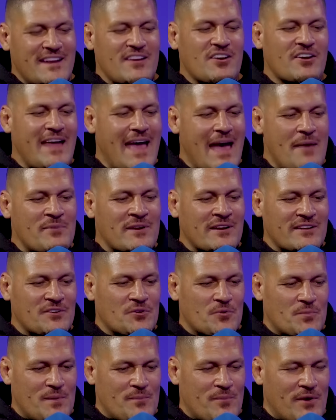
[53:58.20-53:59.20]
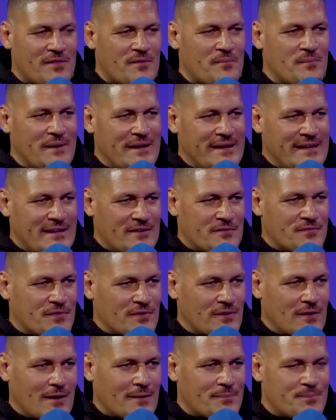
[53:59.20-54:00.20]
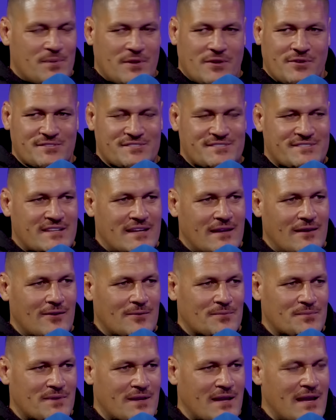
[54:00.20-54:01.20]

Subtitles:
He got hammered a little bit by the media for like because he got a